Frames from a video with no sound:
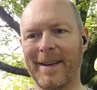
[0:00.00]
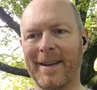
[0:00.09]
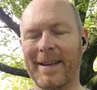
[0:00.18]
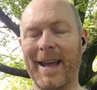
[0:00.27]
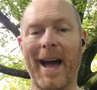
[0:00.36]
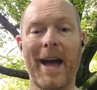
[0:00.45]

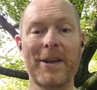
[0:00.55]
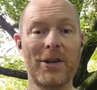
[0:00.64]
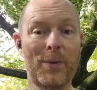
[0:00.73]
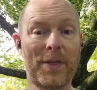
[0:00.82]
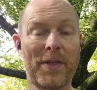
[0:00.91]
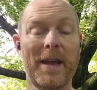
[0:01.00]
Yeah, and you
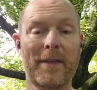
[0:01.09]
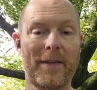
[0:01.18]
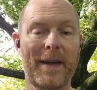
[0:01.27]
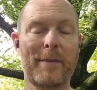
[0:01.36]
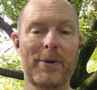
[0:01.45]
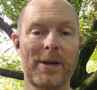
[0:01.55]
would think
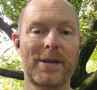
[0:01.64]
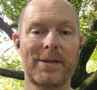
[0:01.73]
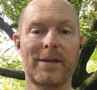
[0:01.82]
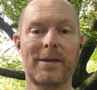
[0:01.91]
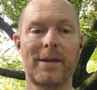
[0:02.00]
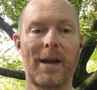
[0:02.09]
that
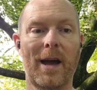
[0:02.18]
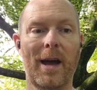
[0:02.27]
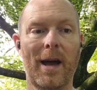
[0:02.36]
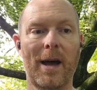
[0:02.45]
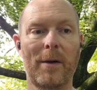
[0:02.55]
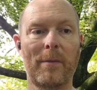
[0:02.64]
person
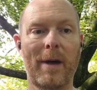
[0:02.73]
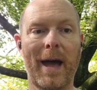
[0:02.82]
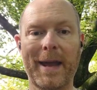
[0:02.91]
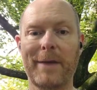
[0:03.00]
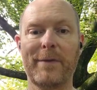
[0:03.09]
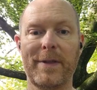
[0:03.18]

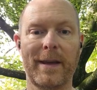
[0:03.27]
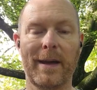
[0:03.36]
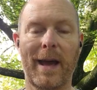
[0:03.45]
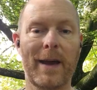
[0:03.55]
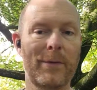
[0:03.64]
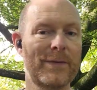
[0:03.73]
had everything,
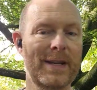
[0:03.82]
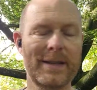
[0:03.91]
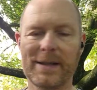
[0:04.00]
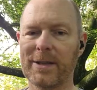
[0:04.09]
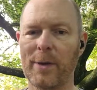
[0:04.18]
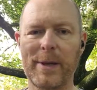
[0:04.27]
and we've seen
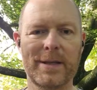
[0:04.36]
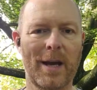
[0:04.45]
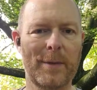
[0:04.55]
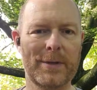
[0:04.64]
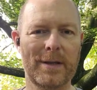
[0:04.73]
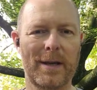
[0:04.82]
this so many
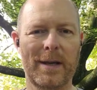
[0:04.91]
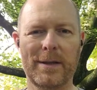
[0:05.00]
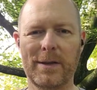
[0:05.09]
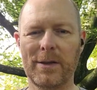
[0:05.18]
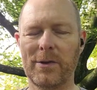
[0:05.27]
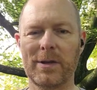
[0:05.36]
times in the
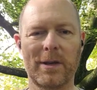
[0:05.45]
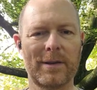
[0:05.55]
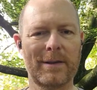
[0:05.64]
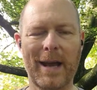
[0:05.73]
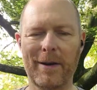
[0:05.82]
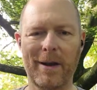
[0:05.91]
news. You
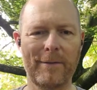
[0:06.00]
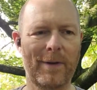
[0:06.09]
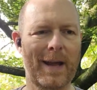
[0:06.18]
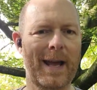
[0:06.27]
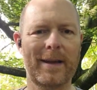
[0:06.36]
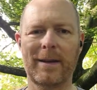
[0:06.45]
got Caroline
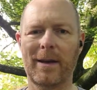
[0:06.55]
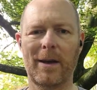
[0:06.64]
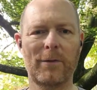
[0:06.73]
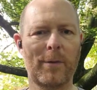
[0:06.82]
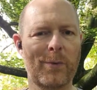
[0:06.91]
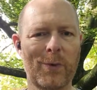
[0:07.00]
Flack,
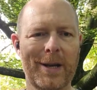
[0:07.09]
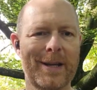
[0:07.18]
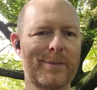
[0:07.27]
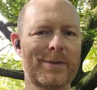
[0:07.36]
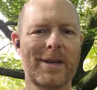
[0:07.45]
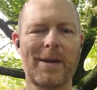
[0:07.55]
Robin
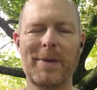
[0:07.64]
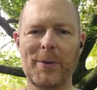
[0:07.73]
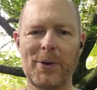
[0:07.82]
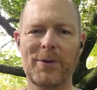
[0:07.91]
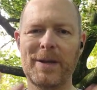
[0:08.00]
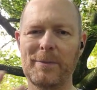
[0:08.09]
Williams, people
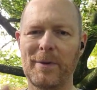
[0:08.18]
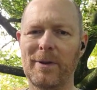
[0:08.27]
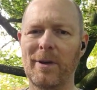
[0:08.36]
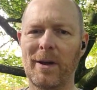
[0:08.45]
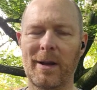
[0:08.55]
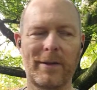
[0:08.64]
who seem
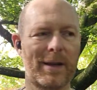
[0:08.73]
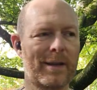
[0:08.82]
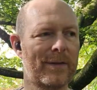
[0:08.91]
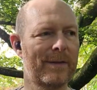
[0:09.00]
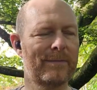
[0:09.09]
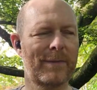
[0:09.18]

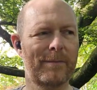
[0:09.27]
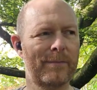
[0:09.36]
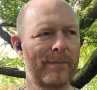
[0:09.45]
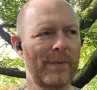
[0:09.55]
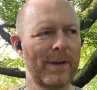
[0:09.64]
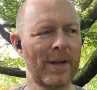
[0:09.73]

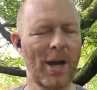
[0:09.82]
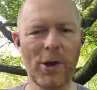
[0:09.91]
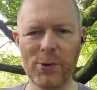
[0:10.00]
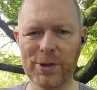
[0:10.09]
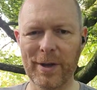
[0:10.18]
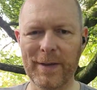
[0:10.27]
the
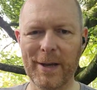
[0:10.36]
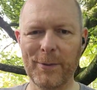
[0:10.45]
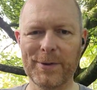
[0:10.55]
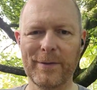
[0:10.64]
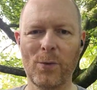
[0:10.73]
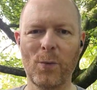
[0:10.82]
coach, I think it
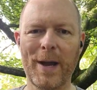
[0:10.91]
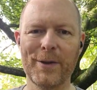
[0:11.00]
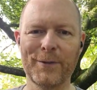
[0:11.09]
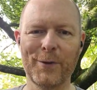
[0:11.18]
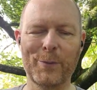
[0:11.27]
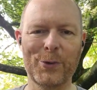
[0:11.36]
was, of the Wales
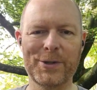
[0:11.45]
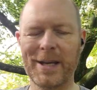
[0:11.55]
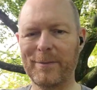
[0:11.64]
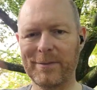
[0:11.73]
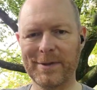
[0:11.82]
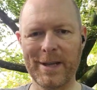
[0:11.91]
football
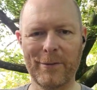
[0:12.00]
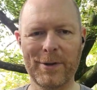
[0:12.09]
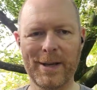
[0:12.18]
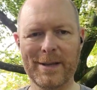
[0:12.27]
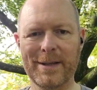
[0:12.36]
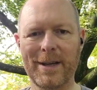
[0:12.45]
team several
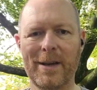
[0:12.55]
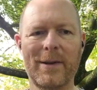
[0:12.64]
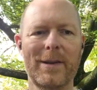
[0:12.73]
years ago.